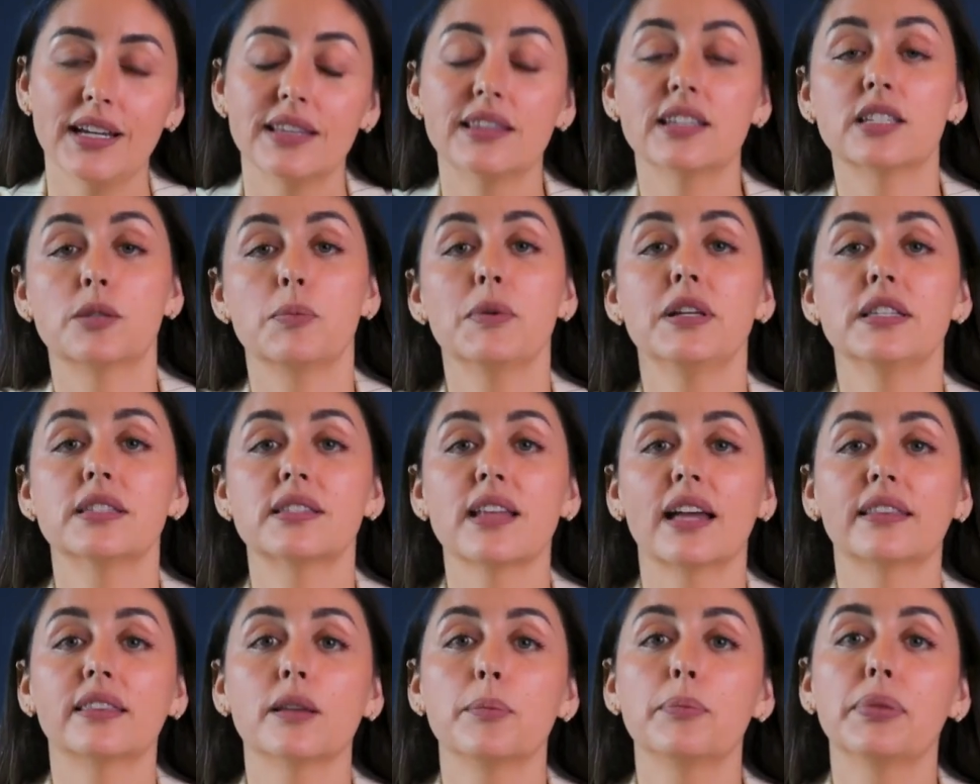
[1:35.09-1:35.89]
This means
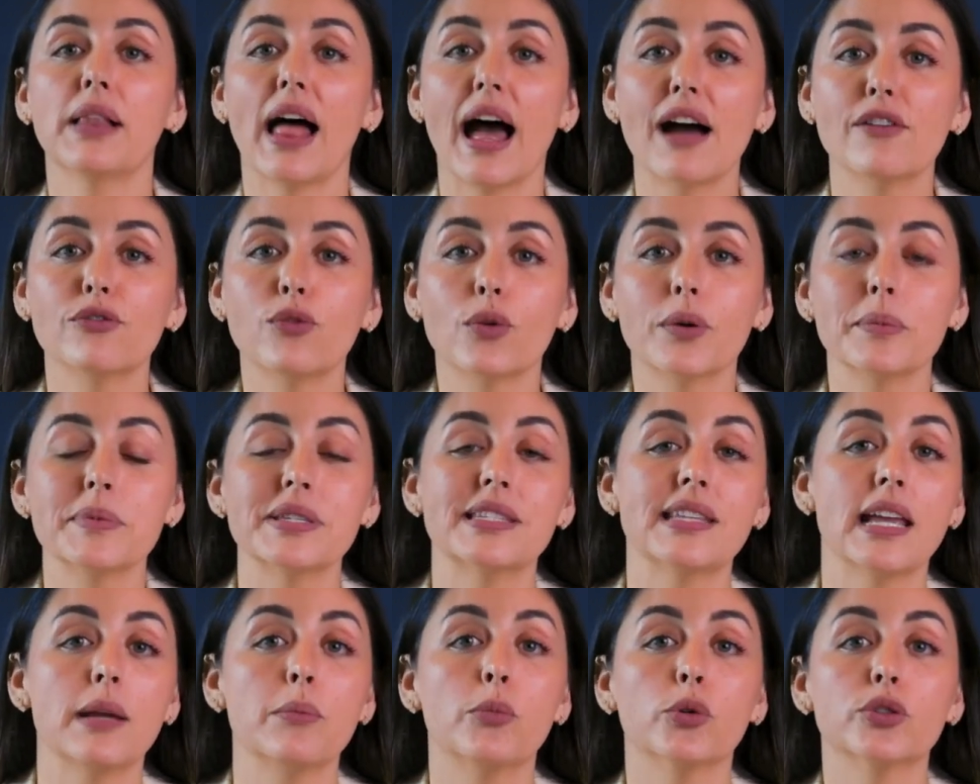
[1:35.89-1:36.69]
that the platform
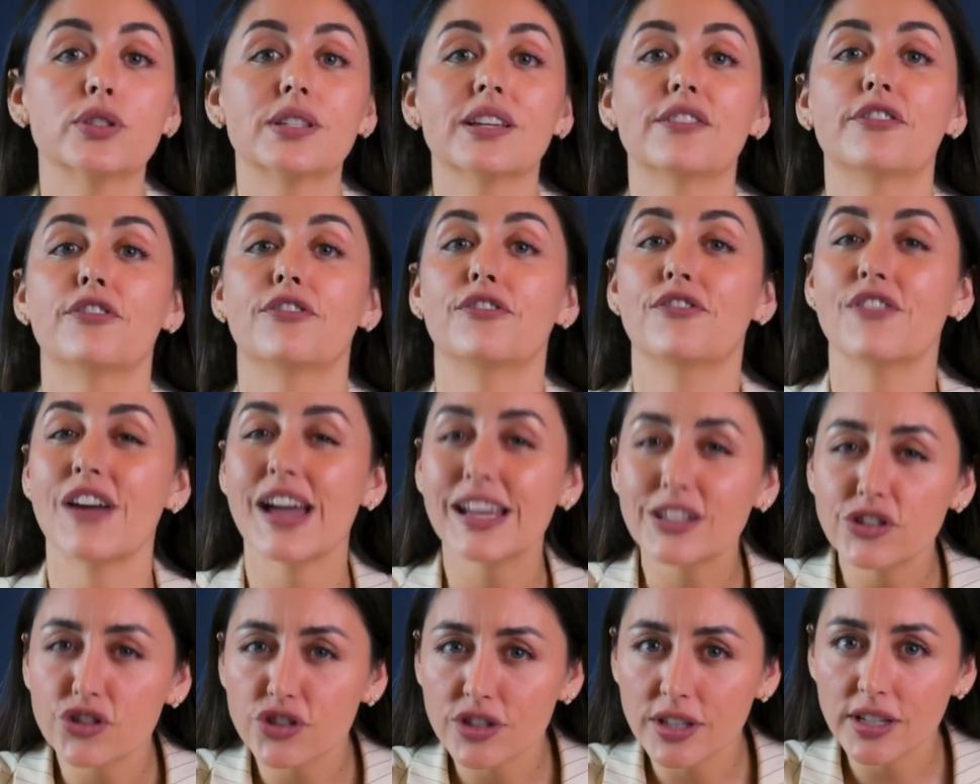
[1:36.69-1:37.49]
is able to
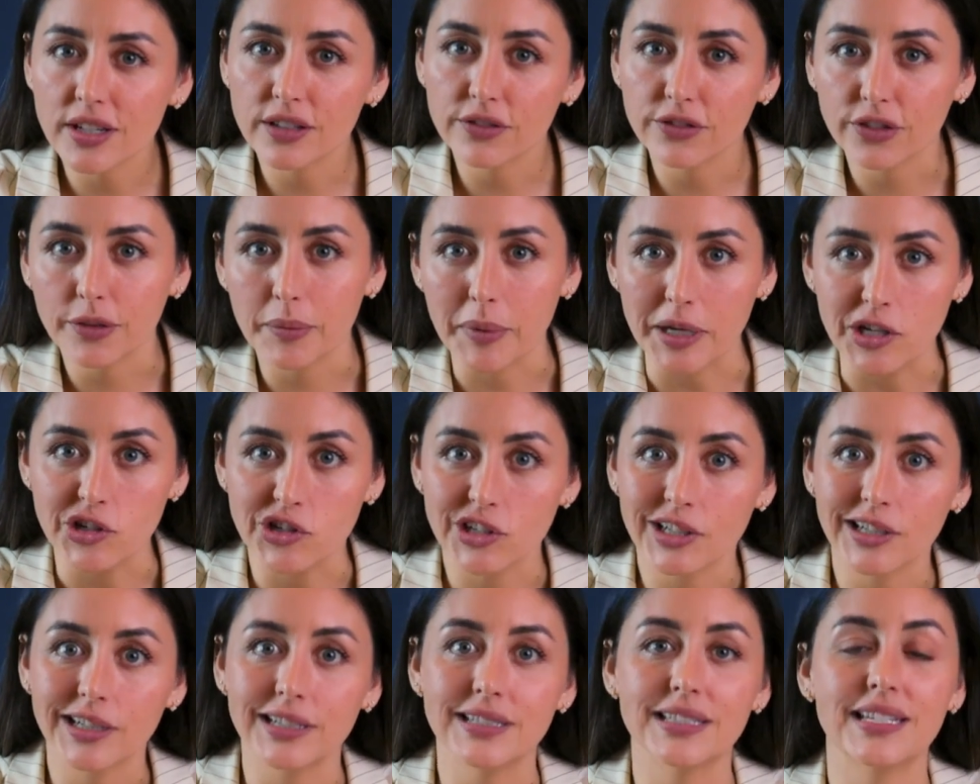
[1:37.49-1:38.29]
fetch the
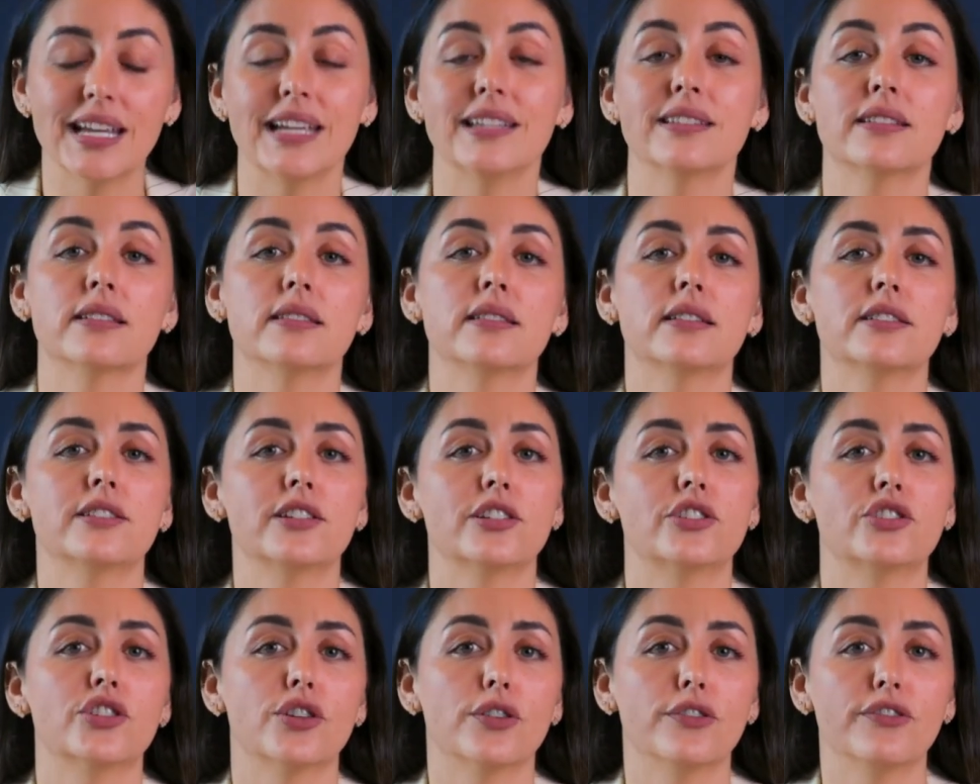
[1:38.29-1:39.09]
information contained in the
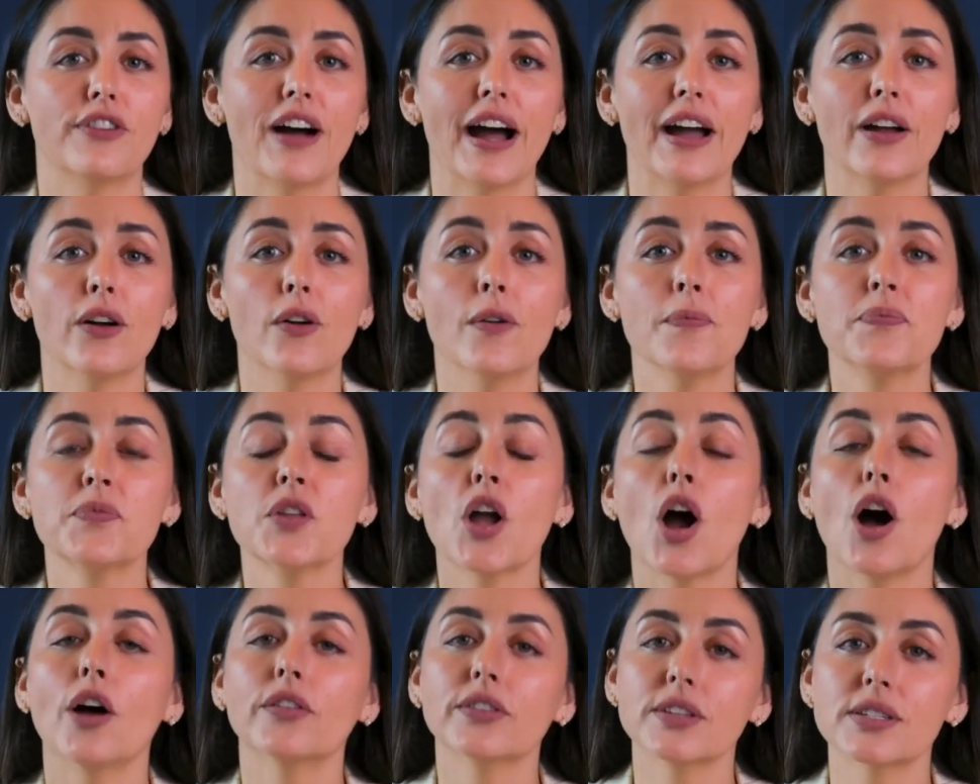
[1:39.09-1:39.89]
digital file
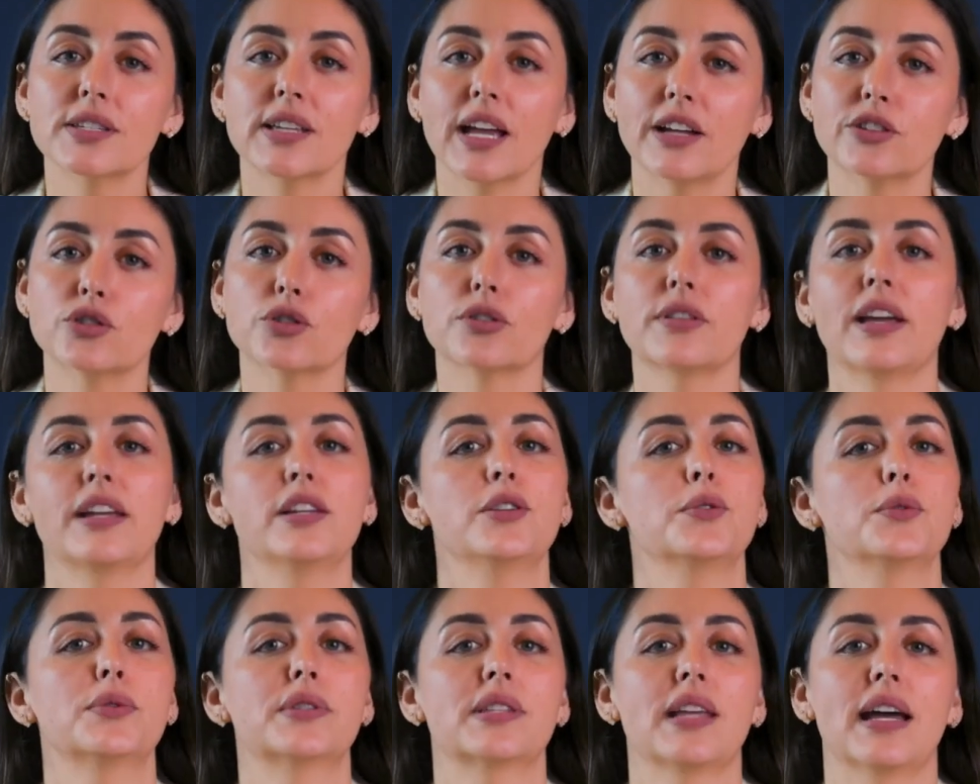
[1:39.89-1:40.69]
on the schedule that
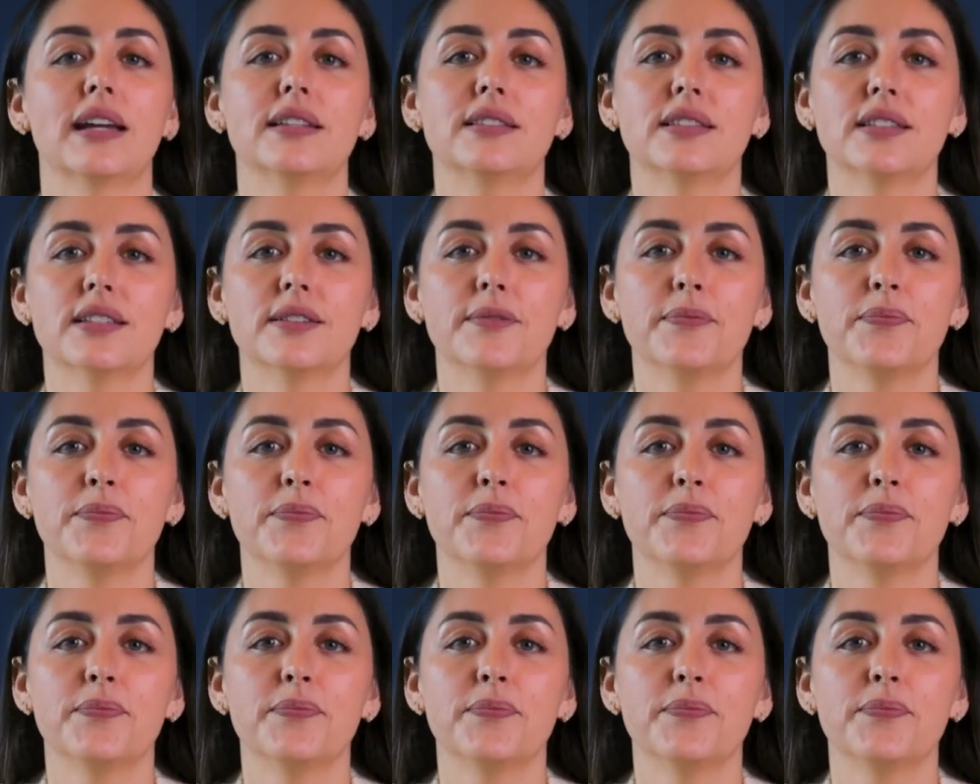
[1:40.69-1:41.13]
you set.